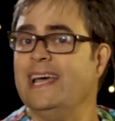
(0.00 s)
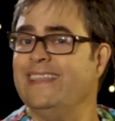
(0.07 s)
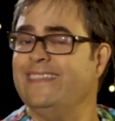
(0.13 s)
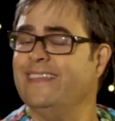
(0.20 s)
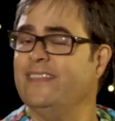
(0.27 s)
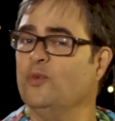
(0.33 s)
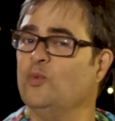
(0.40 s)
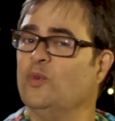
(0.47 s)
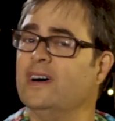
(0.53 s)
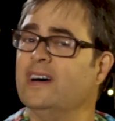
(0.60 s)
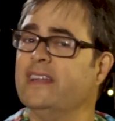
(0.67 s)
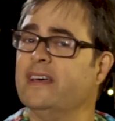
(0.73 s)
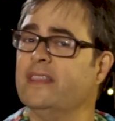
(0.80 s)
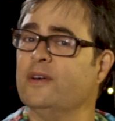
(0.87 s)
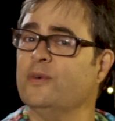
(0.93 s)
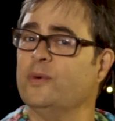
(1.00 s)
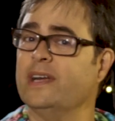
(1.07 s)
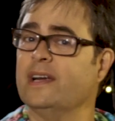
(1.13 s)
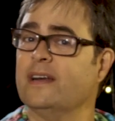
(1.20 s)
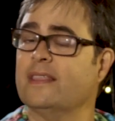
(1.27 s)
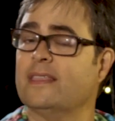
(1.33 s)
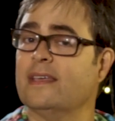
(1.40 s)
And then the one other
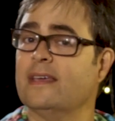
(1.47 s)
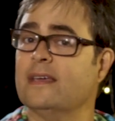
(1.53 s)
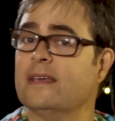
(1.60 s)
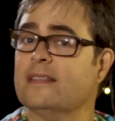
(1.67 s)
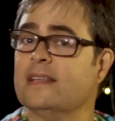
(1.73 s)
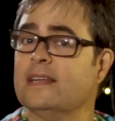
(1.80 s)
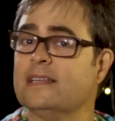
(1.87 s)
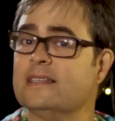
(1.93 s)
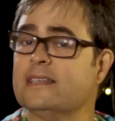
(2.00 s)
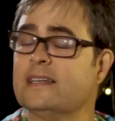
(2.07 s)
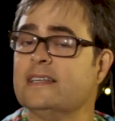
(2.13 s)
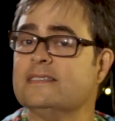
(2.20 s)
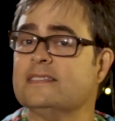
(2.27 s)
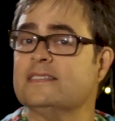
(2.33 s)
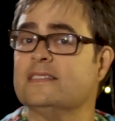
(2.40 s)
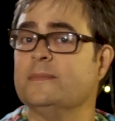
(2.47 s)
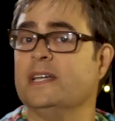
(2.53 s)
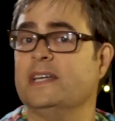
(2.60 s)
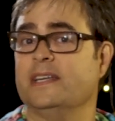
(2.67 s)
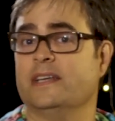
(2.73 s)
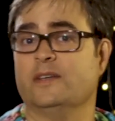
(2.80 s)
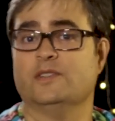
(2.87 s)
weird thing that it does is the
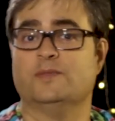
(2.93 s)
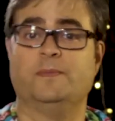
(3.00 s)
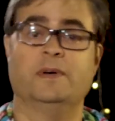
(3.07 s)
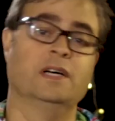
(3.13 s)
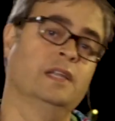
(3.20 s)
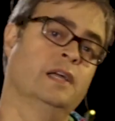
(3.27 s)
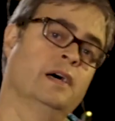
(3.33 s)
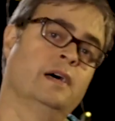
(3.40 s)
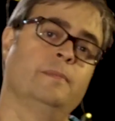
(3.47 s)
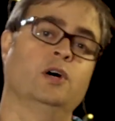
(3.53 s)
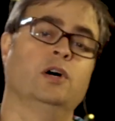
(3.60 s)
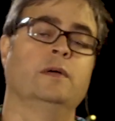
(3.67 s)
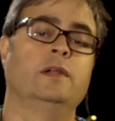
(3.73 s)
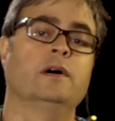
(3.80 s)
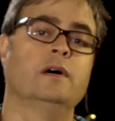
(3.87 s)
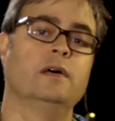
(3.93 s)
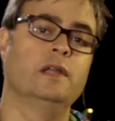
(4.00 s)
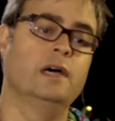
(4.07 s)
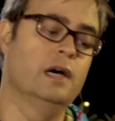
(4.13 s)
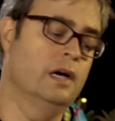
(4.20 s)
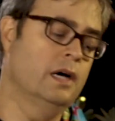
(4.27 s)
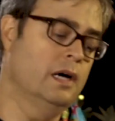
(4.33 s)
melody goes ba da ba da
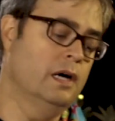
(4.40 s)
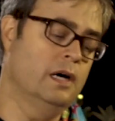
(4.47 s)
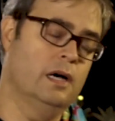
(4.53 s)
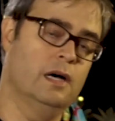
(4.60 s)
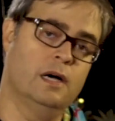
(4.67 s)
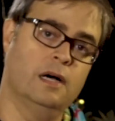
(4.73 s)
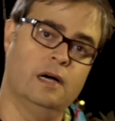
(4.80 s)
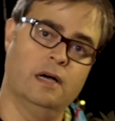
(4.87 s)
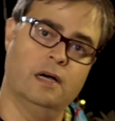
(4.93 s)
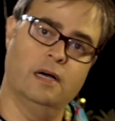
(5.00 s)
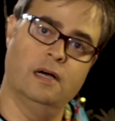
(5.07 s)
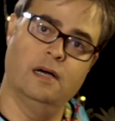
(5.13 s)
da.